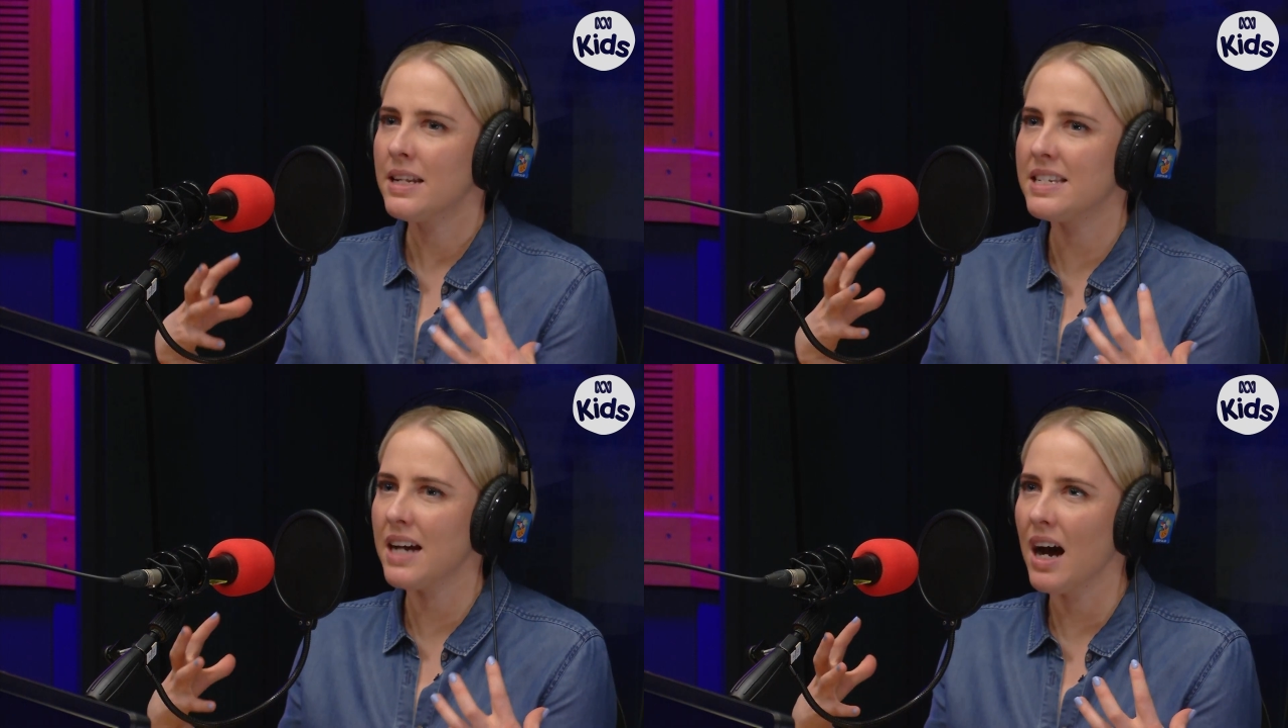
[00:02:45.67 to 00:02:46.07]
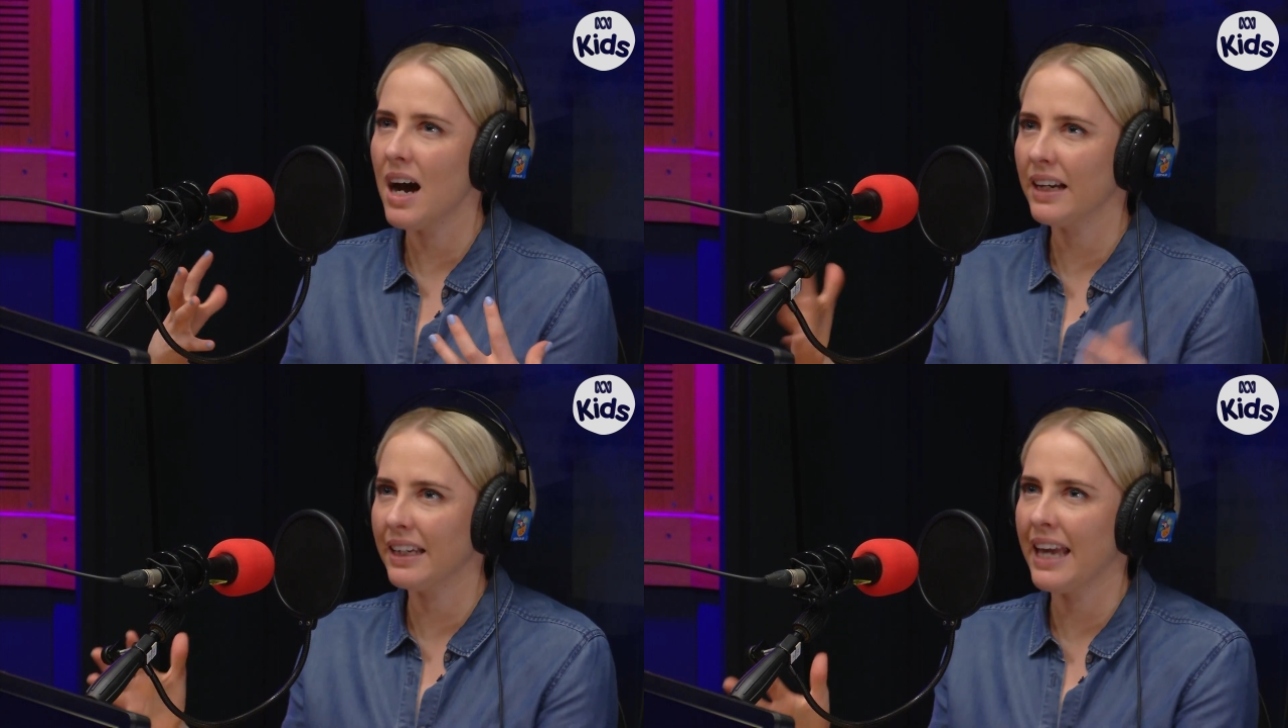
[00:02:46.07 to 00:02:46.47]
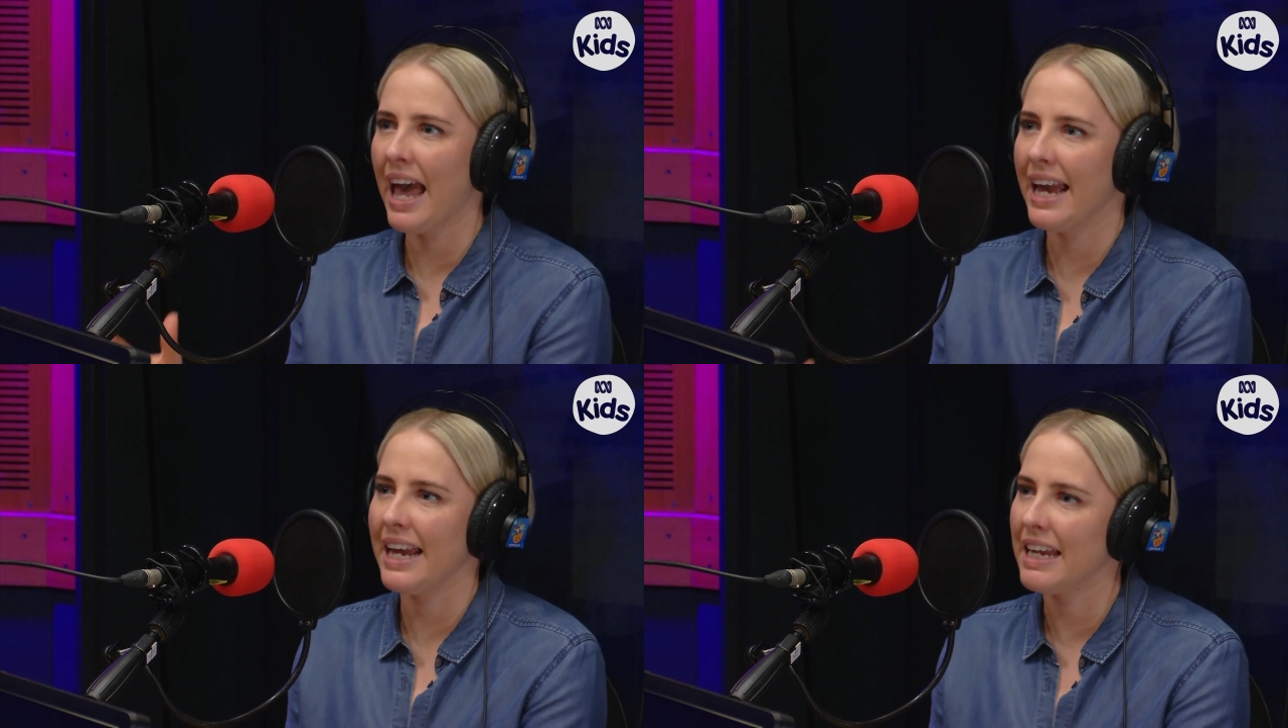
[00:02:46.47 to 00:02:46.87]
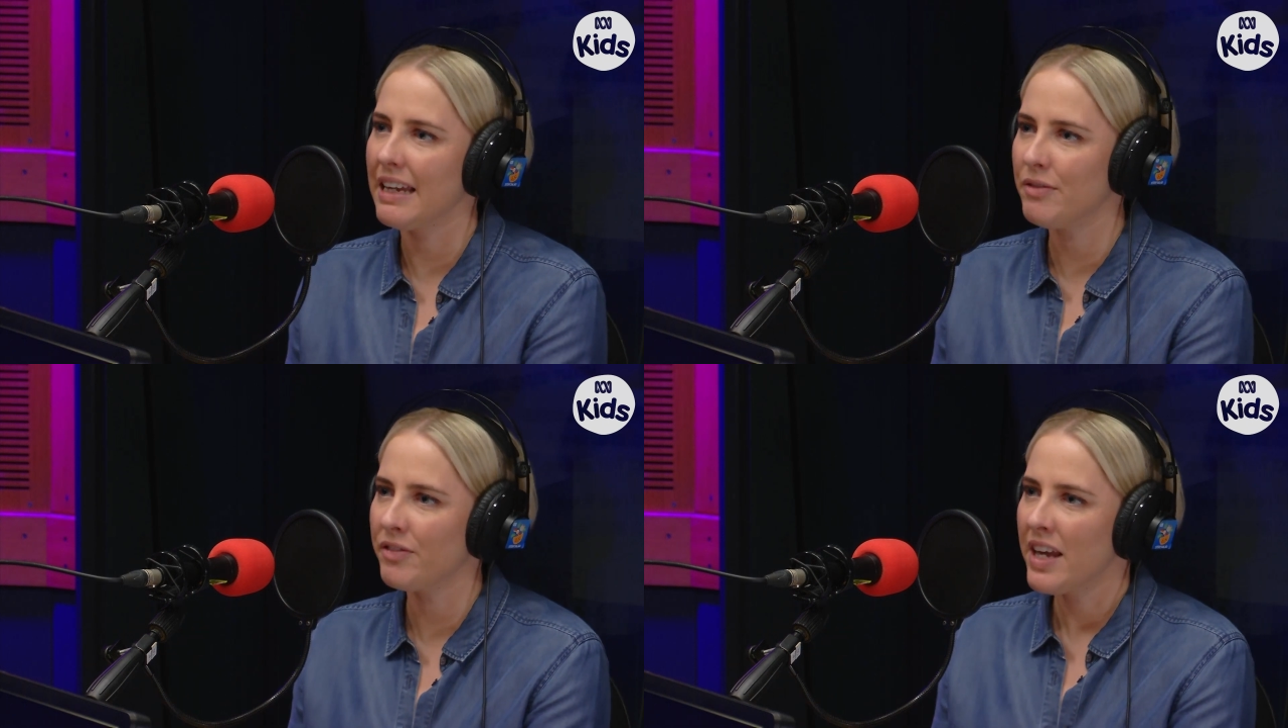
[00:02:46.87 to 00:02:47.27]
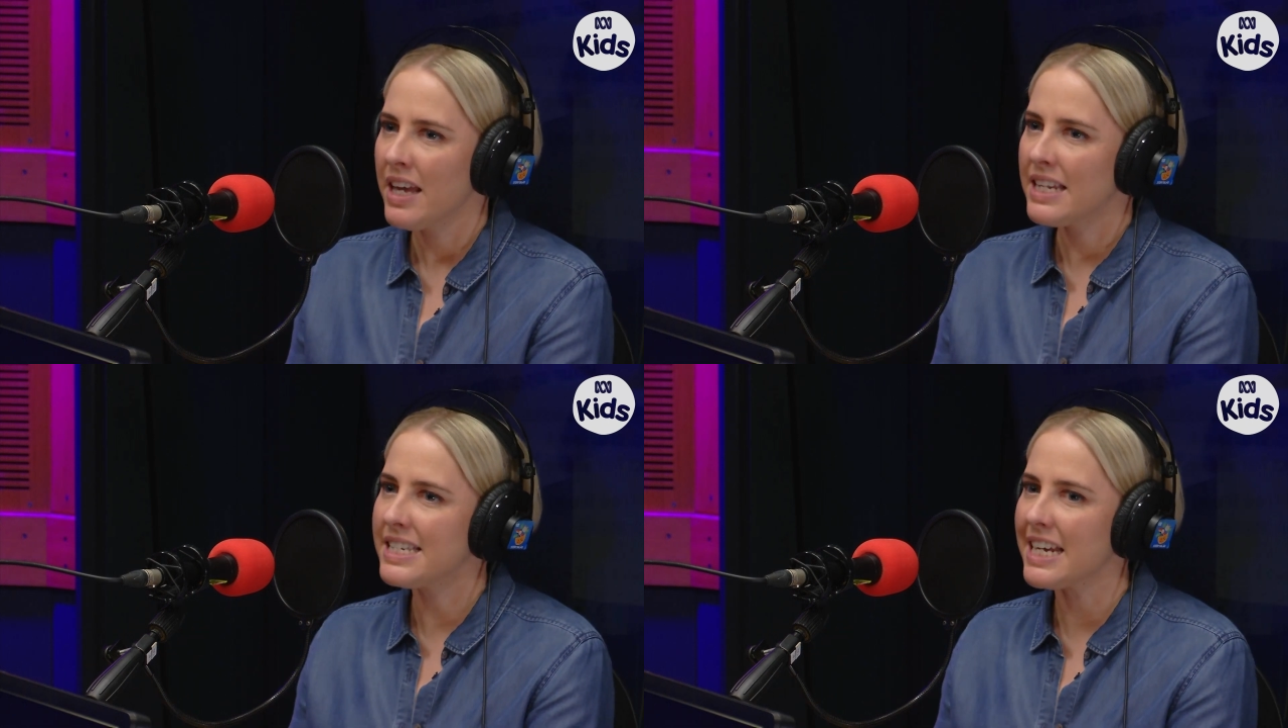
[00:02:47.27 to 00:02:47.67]
dark cave
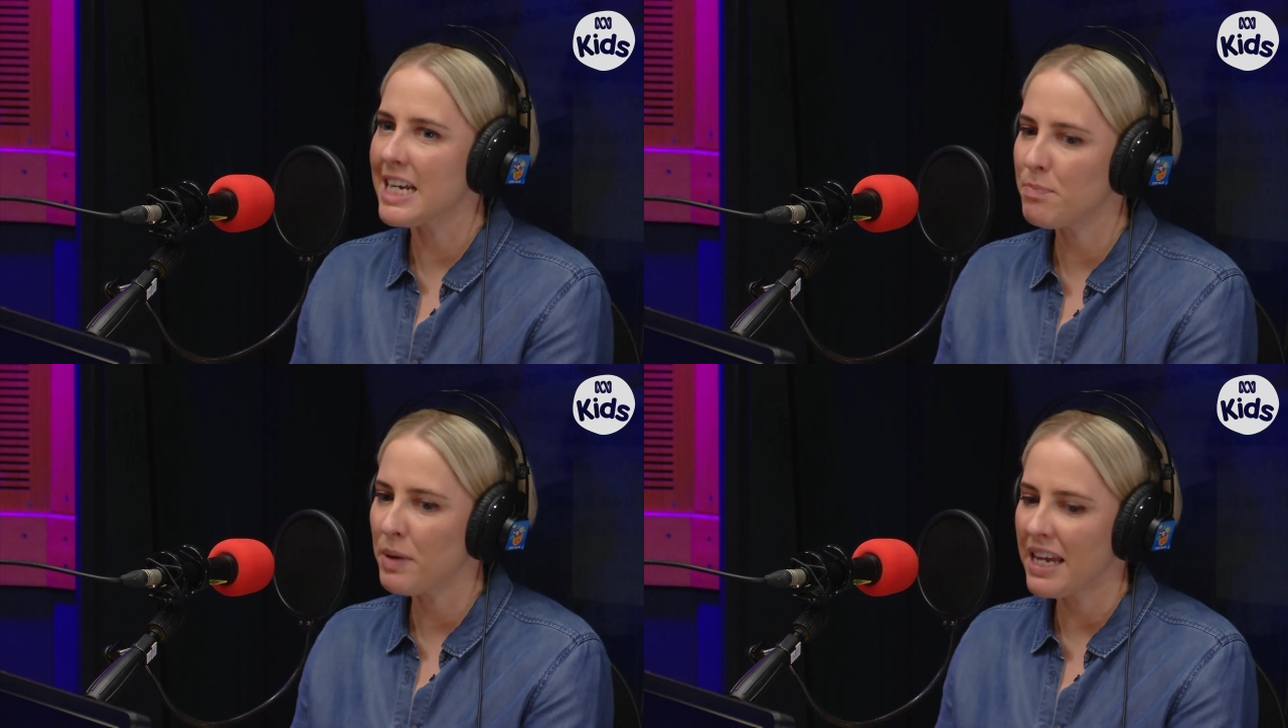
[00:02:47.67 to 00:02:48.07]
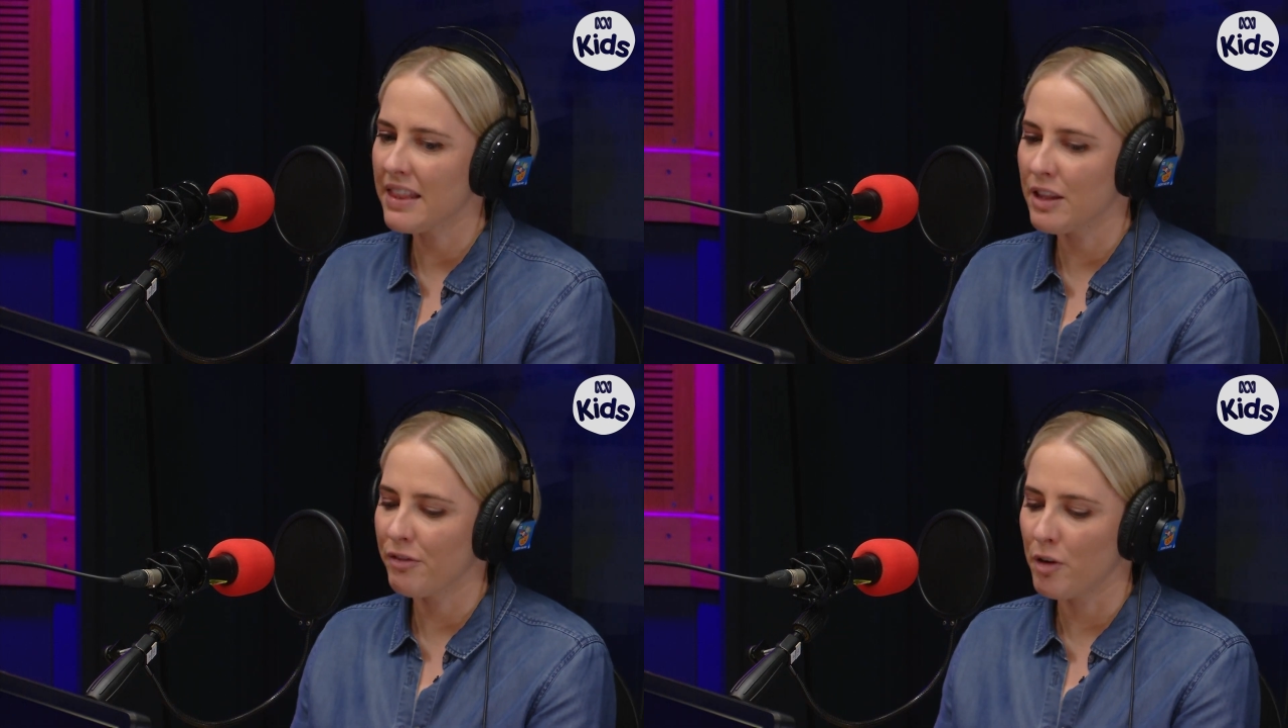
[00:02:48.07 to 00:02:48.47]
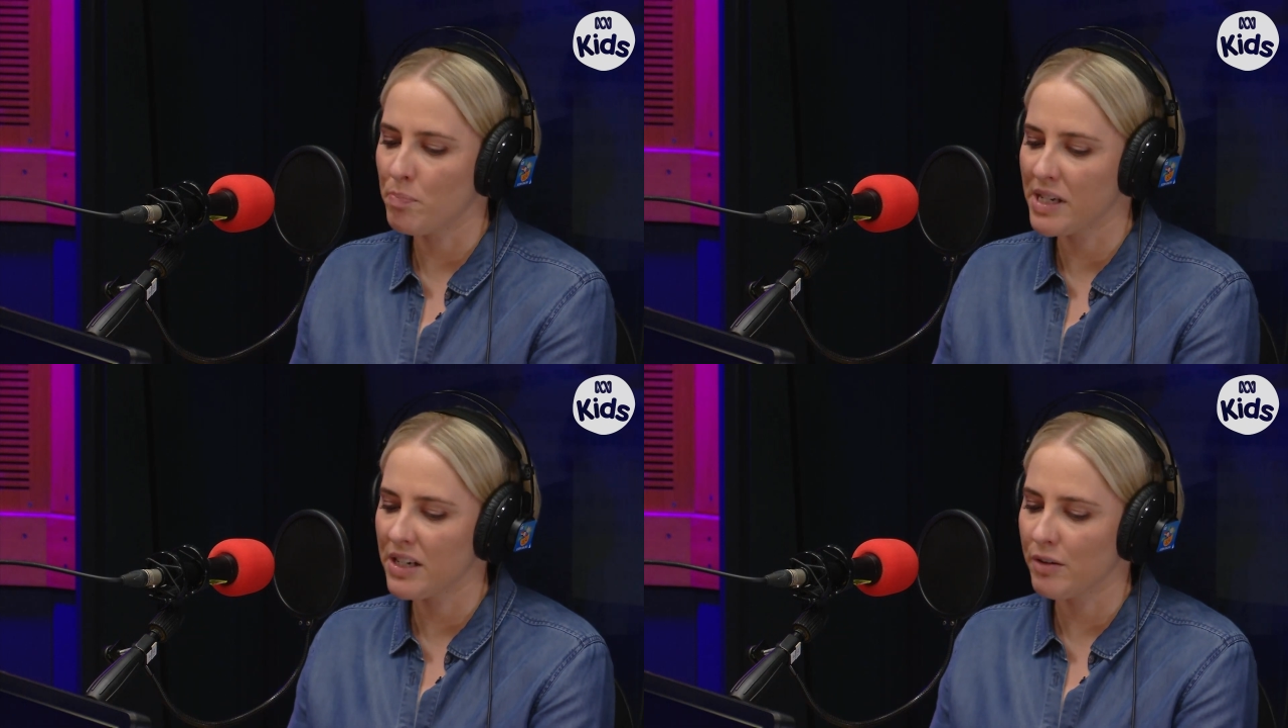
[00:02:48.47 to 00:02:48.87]
deep in the forbidden